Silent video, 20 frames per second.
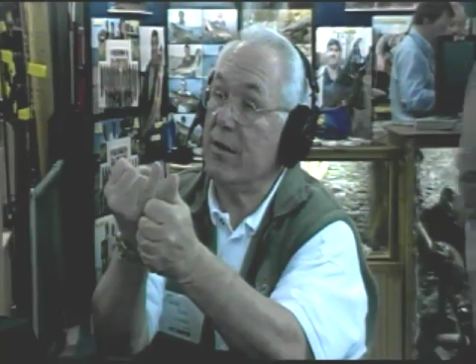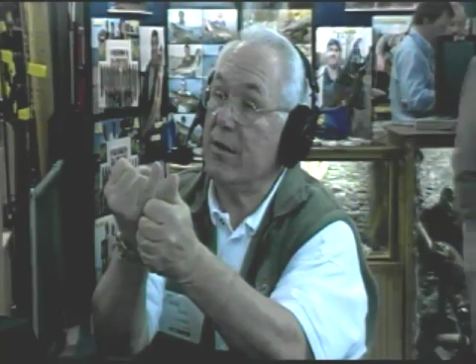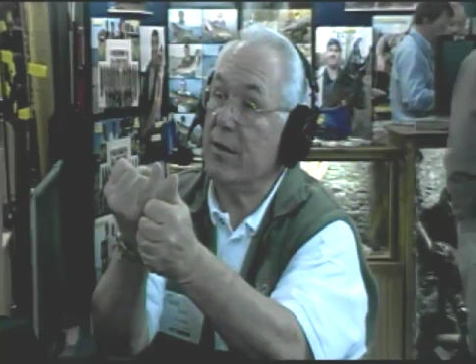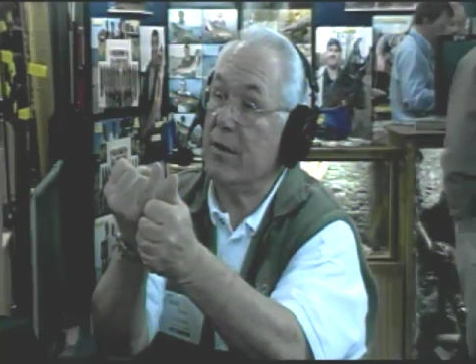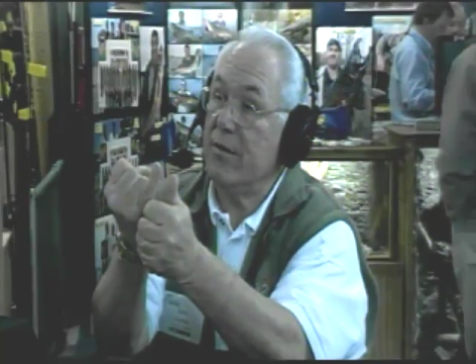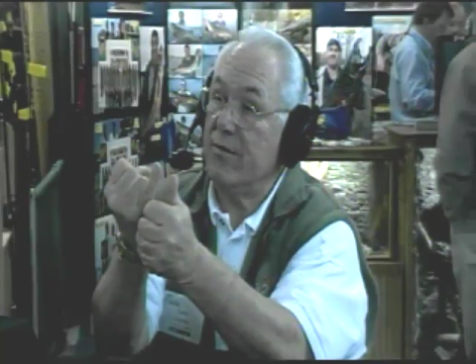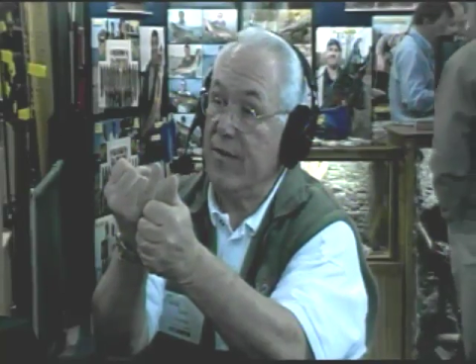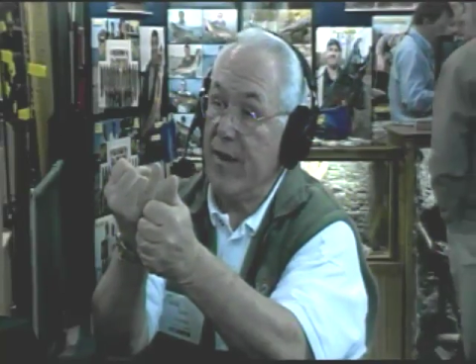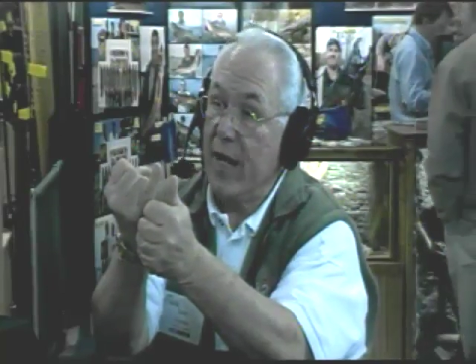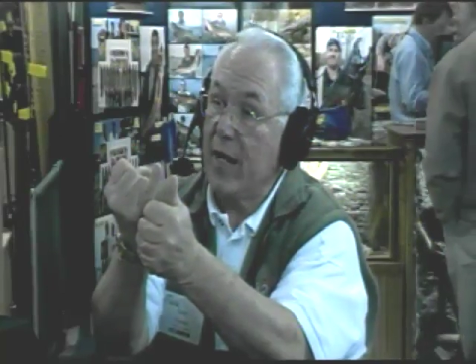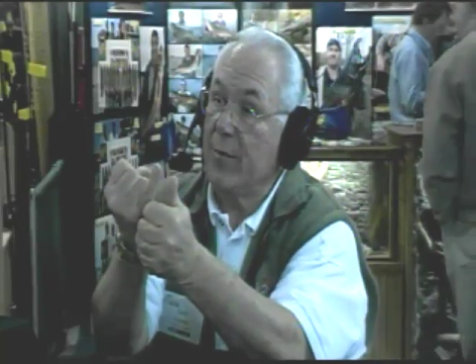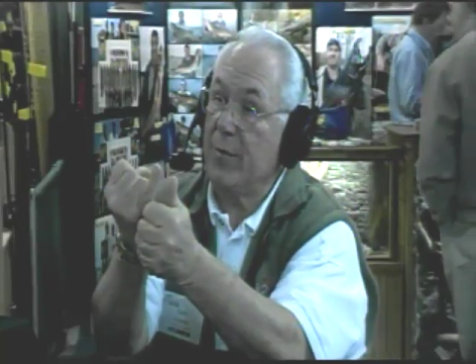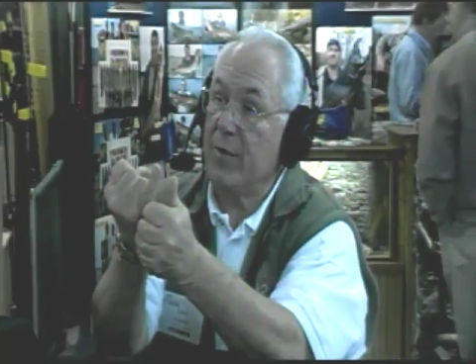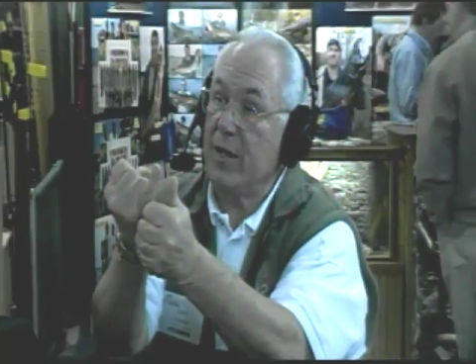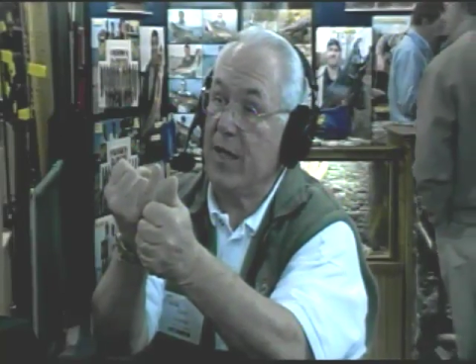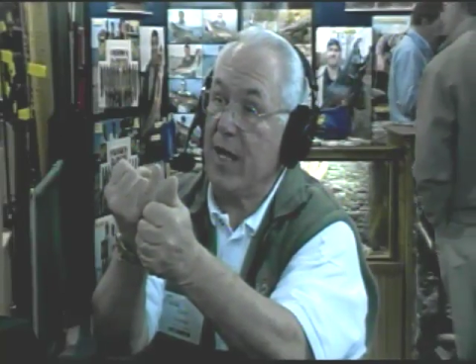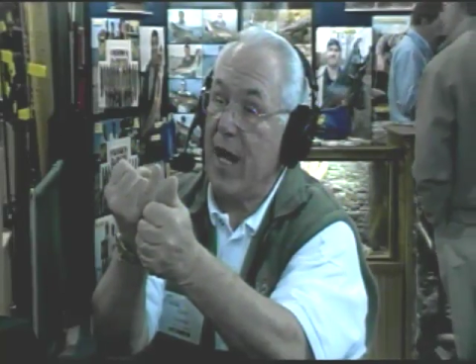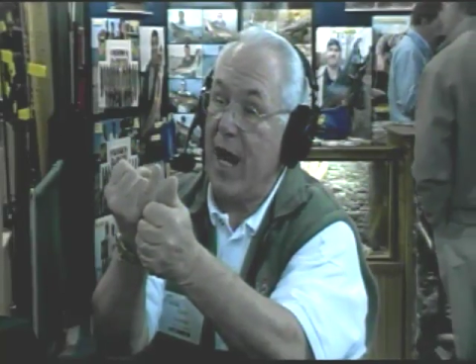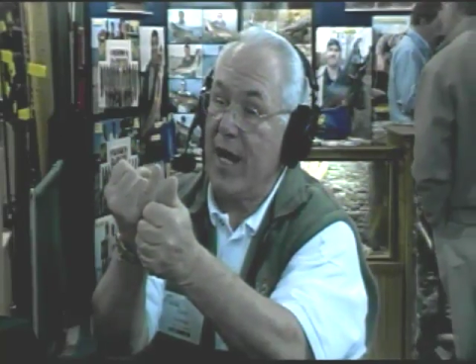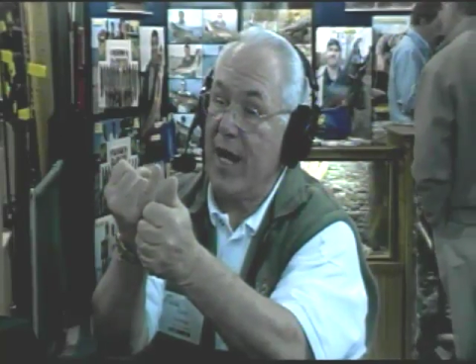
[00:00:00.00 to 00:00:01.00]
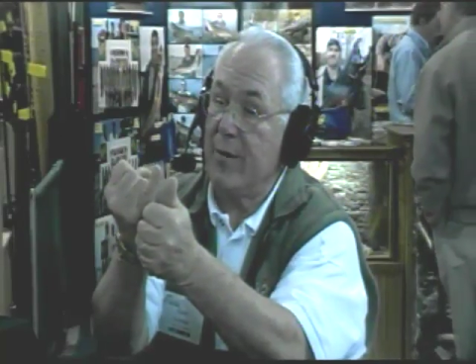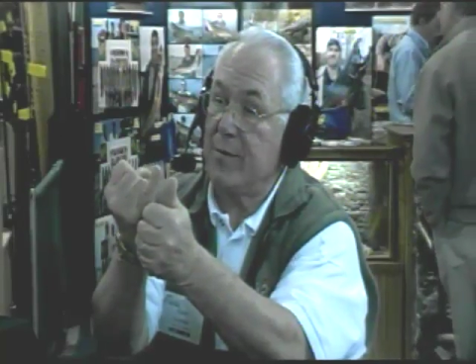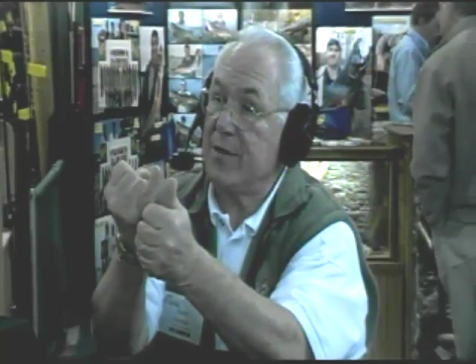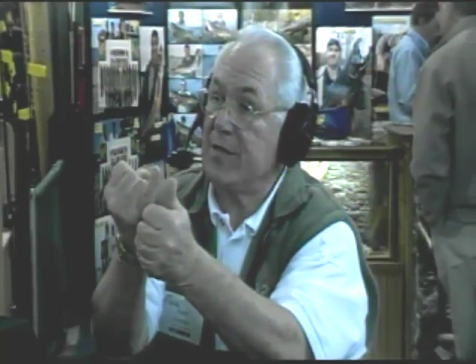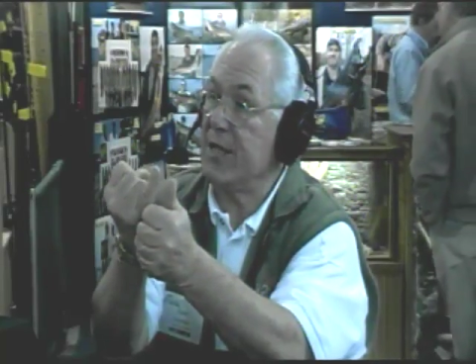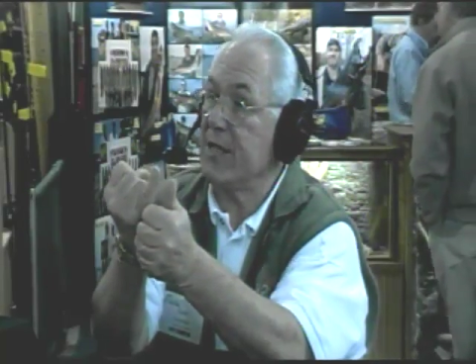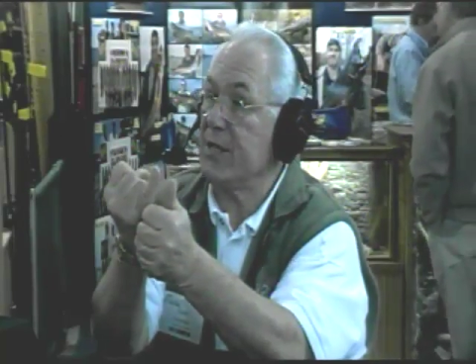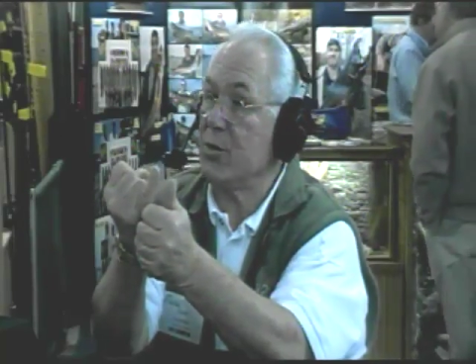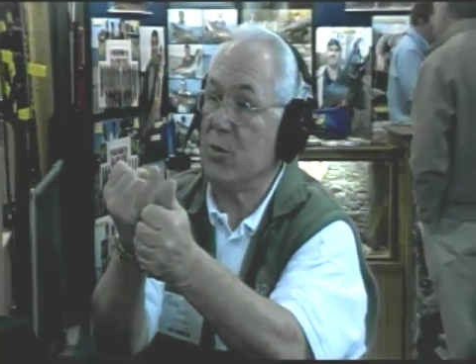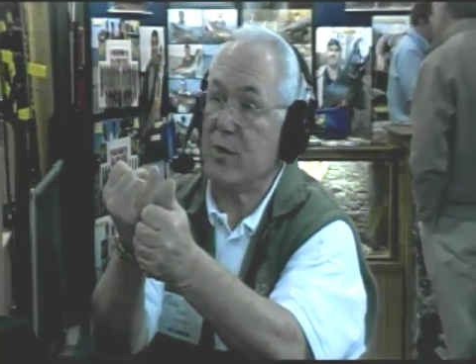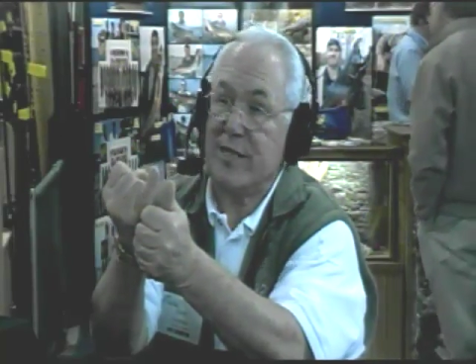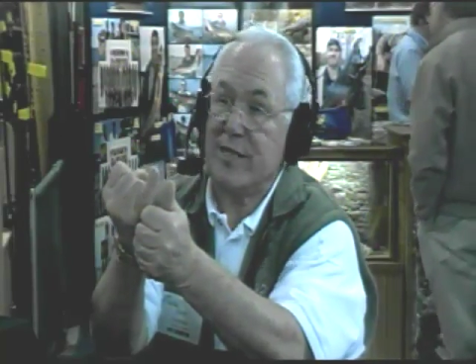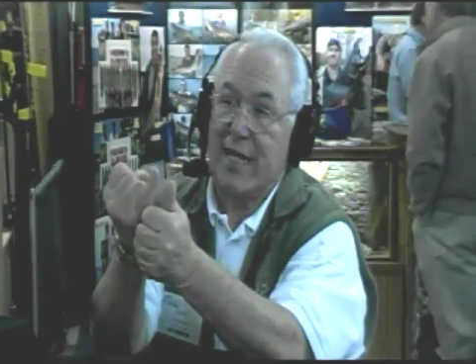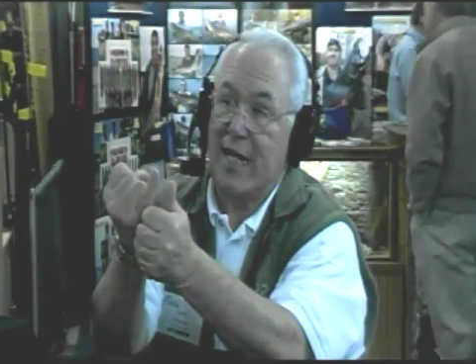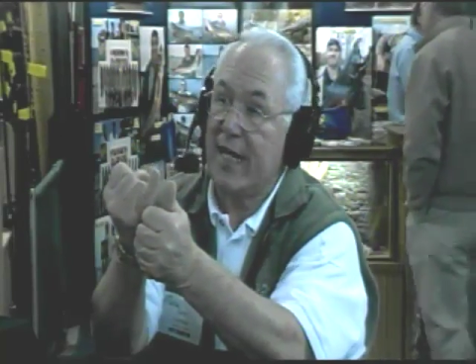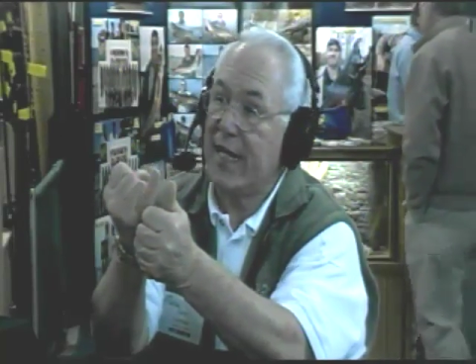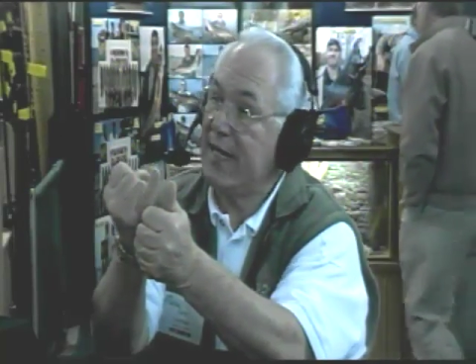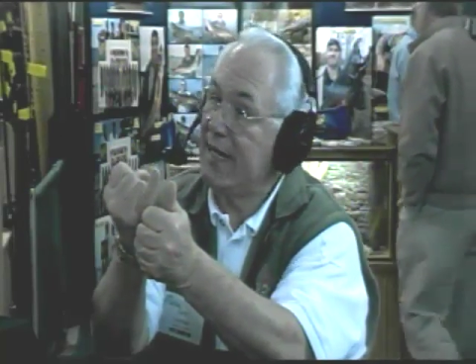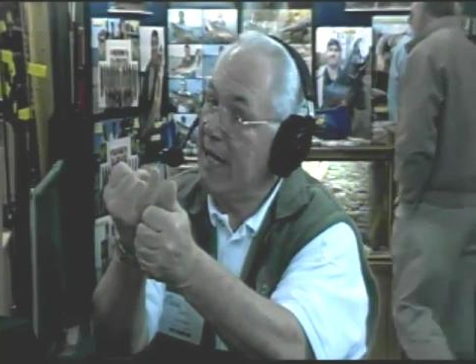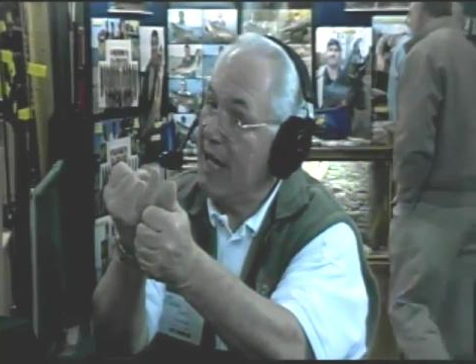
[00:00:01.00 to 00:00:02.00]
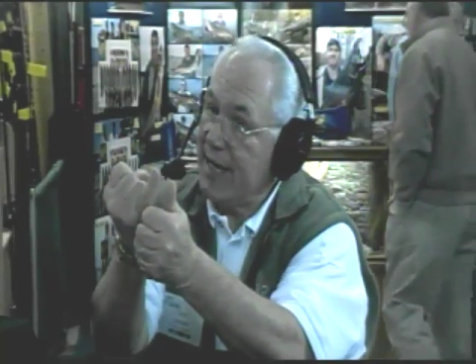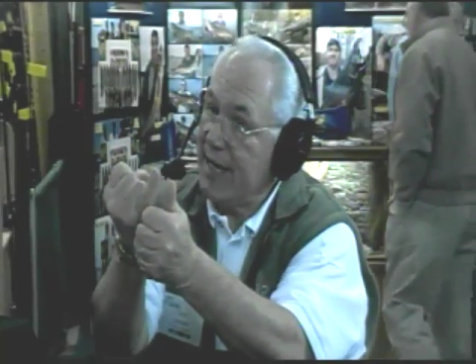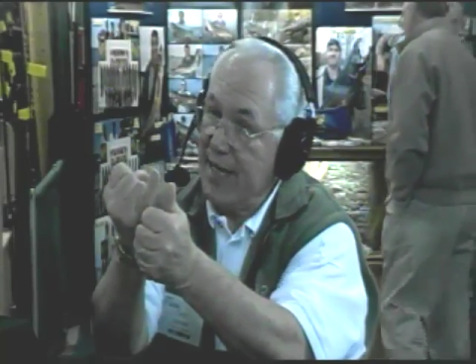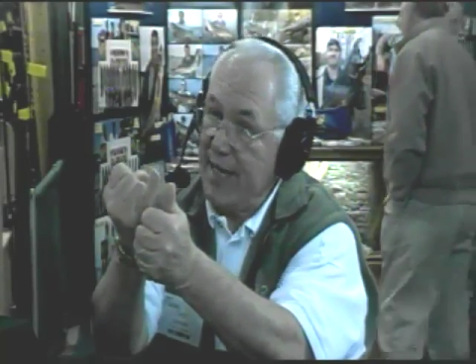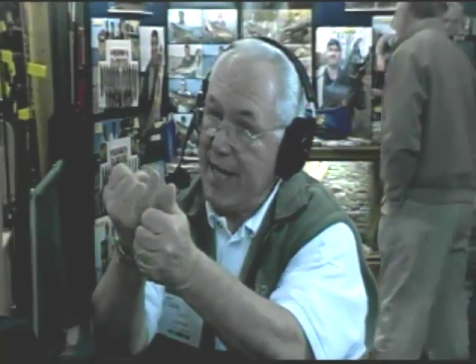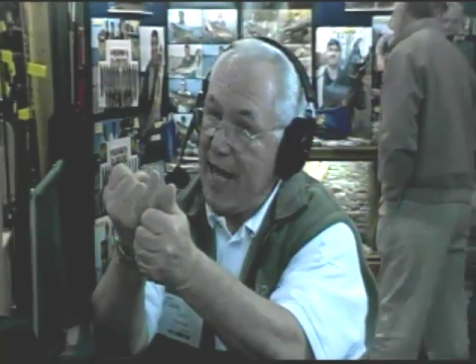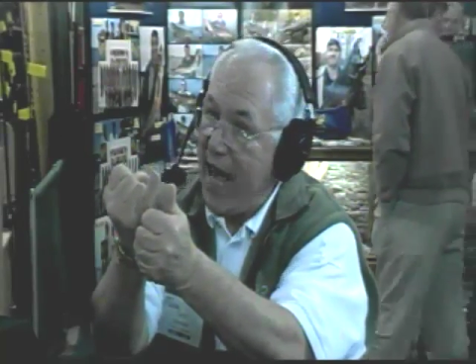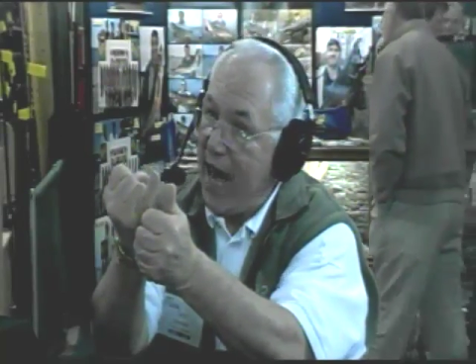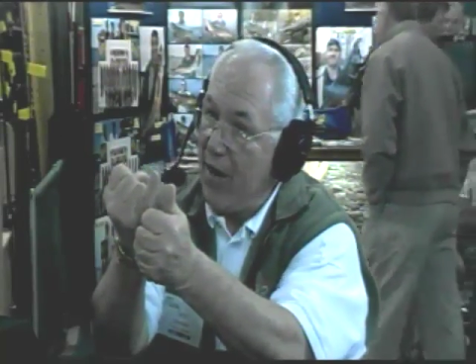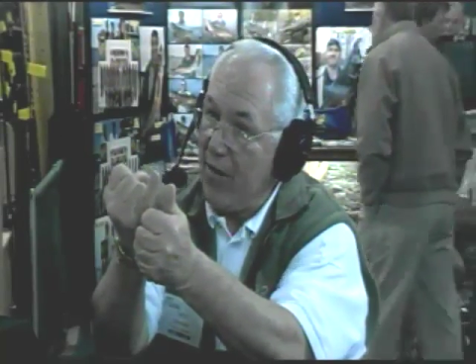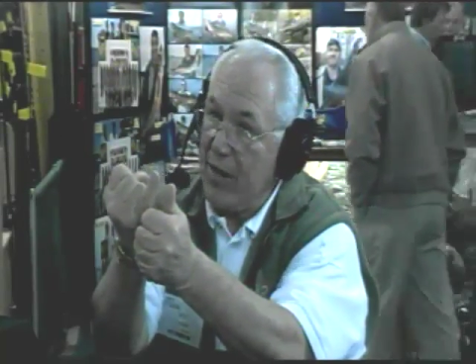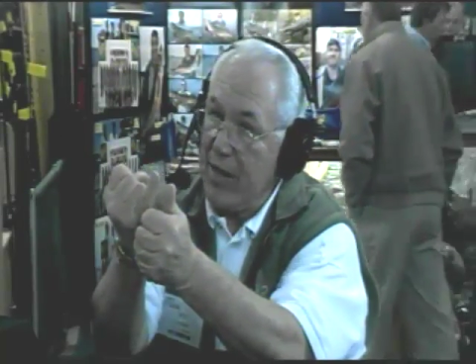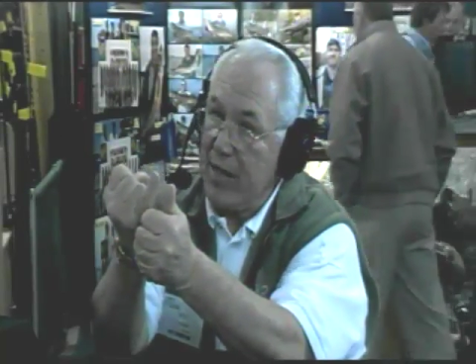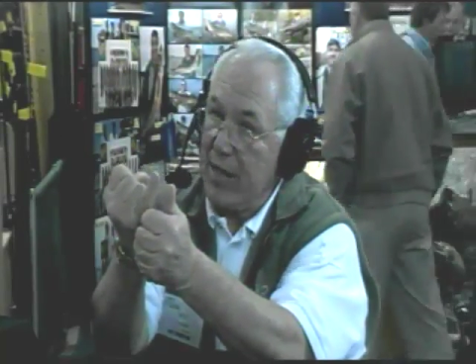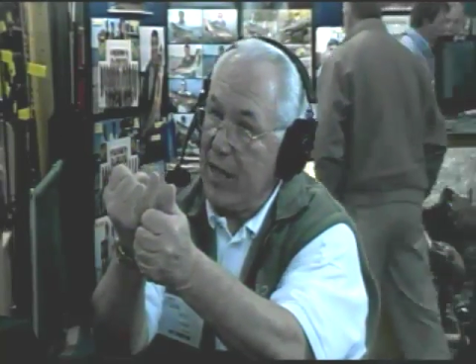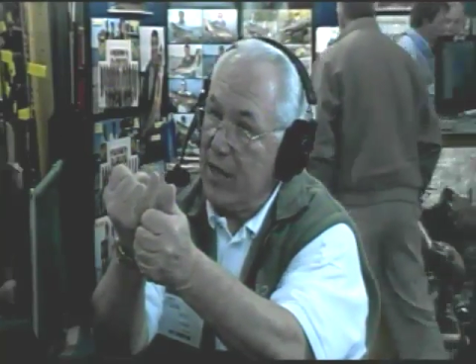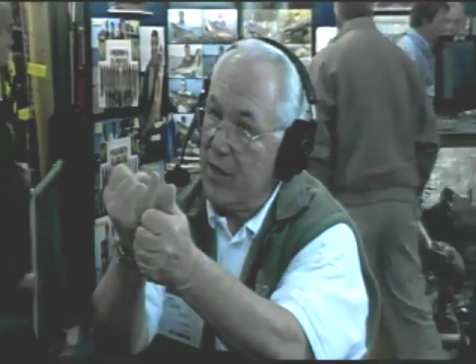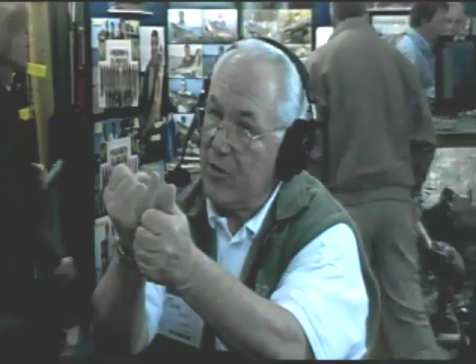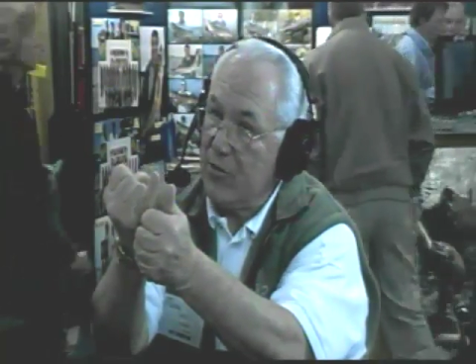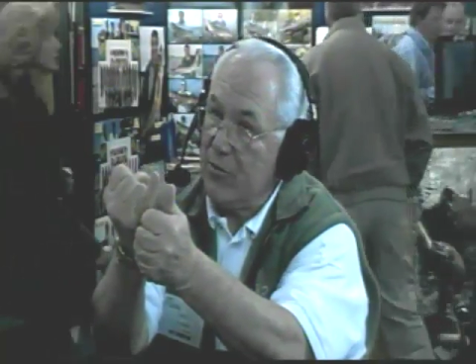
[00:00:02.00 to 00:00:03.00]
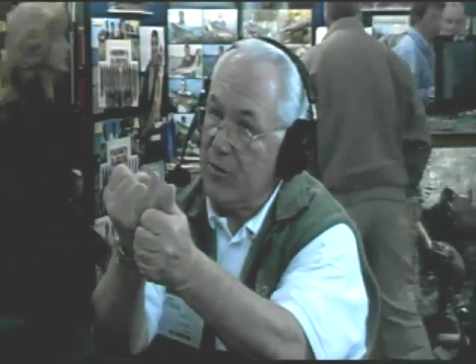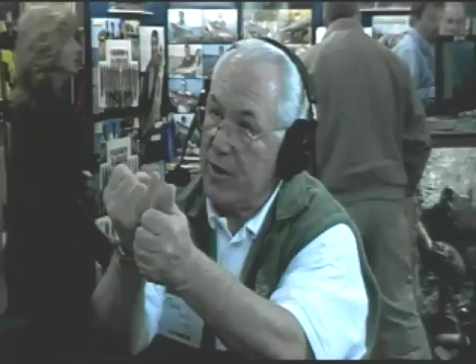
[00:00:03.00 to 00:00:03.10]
developed the IM6 was selling nothing out of the country.